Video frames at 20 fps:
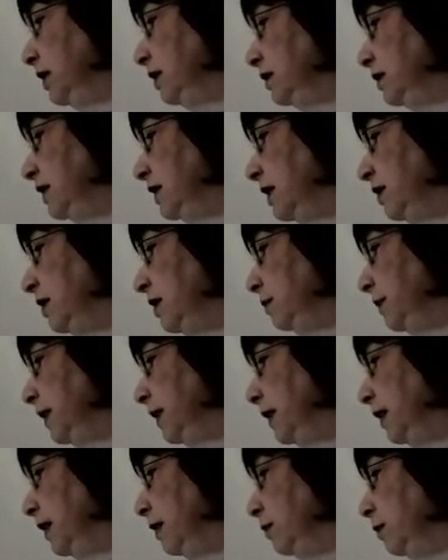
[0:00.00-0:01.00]
set them
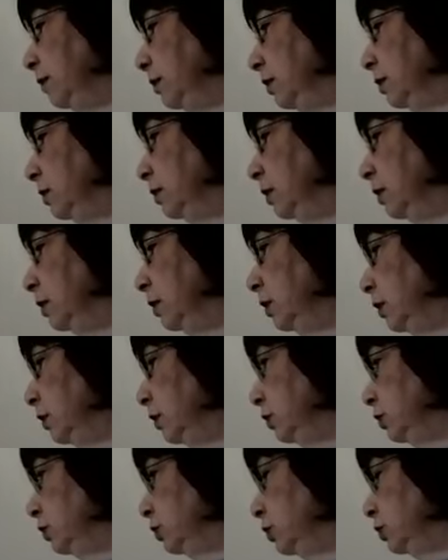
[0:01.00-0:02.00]
equal
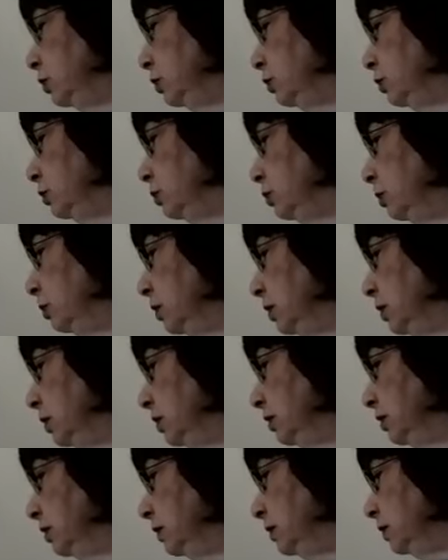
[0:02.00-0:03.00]
to
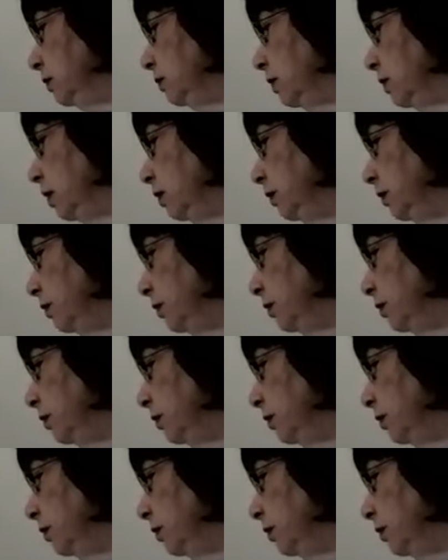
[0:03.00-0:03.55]
0